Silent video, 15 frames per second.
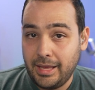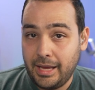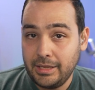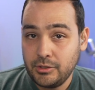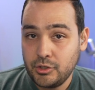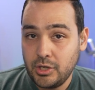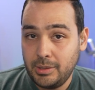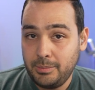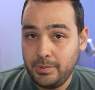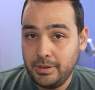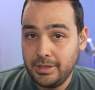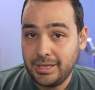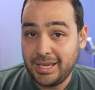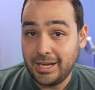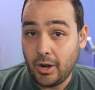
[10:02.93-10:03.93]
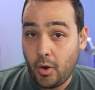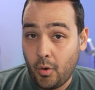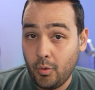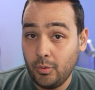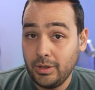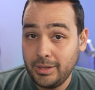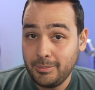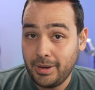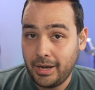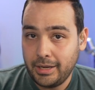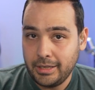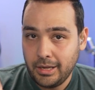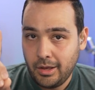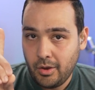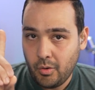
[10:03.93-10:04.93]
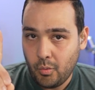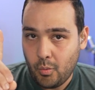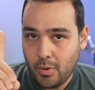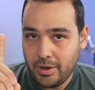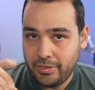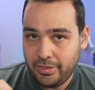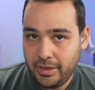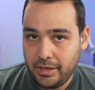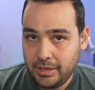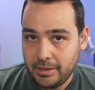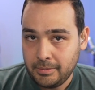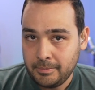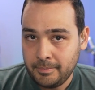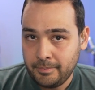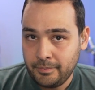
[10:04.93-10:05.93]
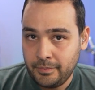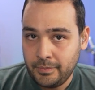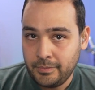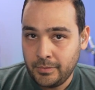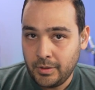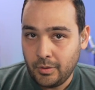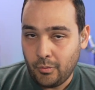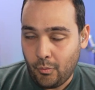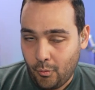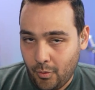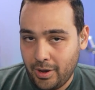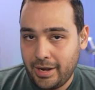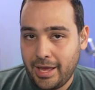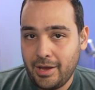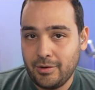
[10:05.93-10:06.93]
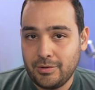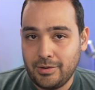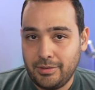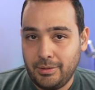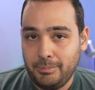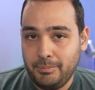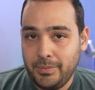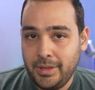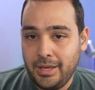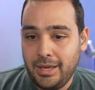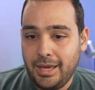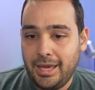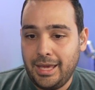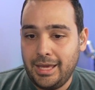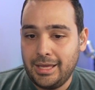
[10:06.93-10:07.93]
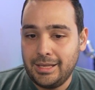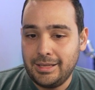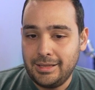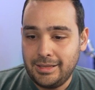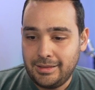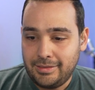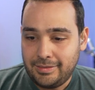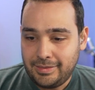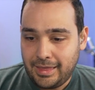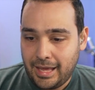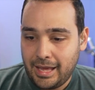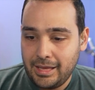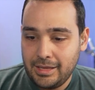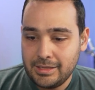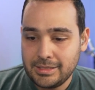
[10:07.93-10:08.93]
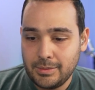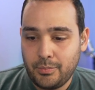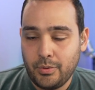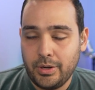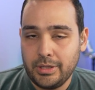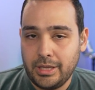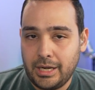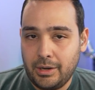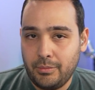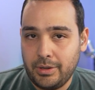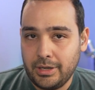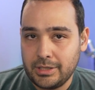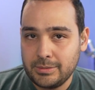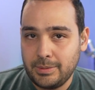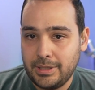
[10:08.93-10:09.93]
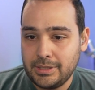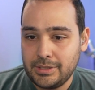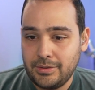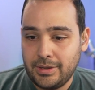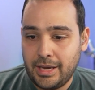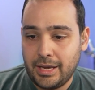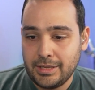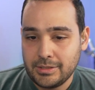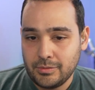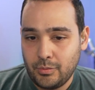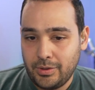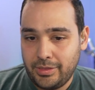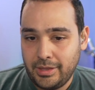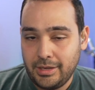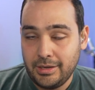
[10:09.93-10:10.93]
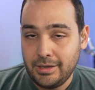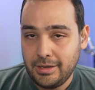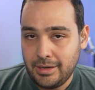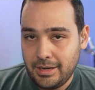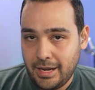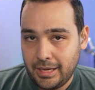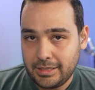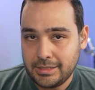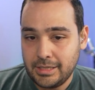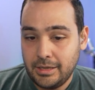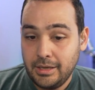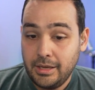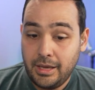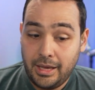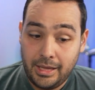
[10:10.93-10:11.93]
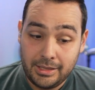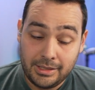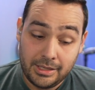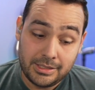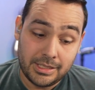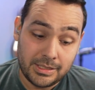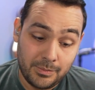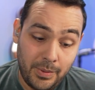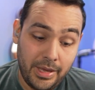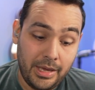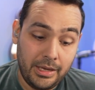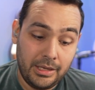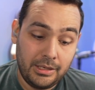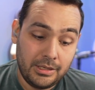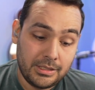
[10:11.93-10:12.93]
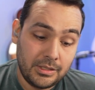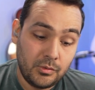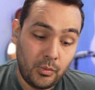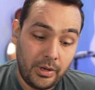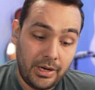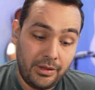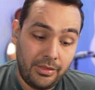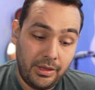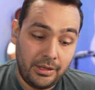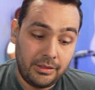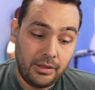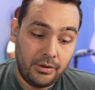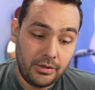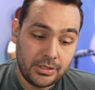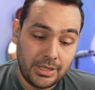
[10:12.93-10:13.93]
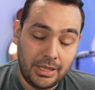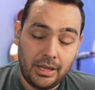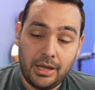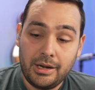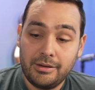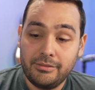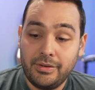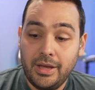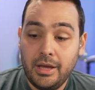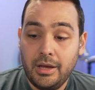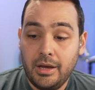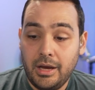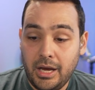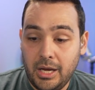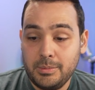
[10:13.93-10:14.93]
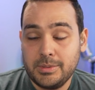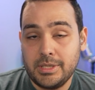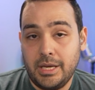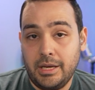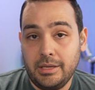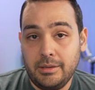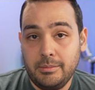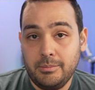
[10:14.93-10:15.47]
that chip can only mine one thing, one algorithm. And that is the point that I want to explain to you guys within Nexa. And this is big, and this is where I think there is a lot of upside